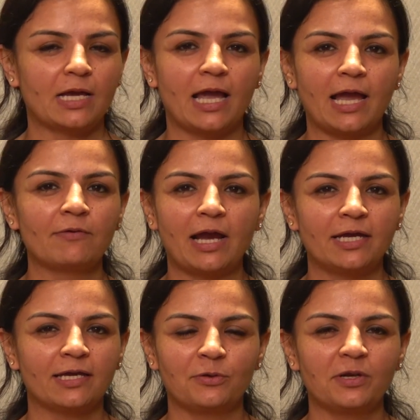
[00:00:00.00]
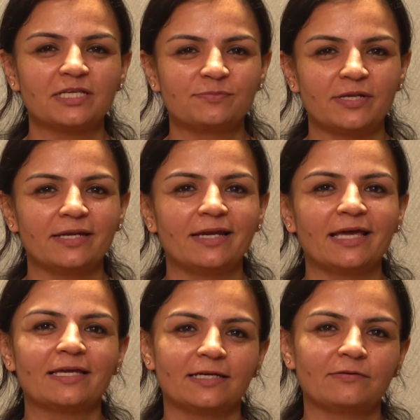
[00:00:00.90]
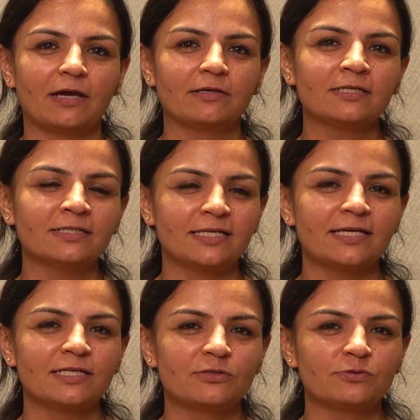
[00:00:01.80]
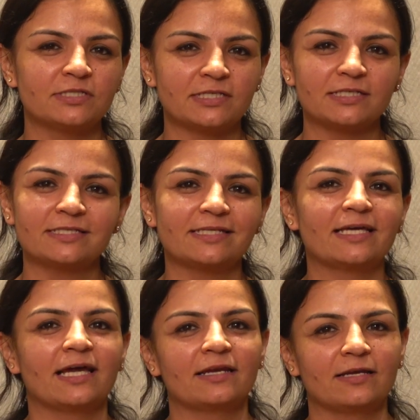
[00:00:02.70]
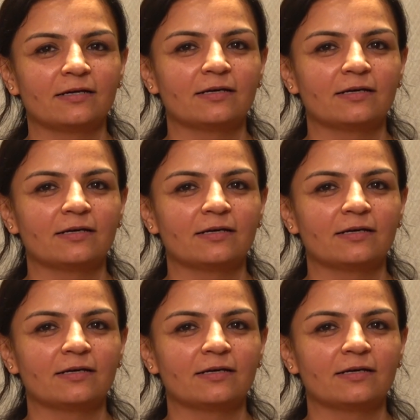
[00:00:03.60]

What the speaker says: I cannot explain, like, it I didn't take it too seriously, and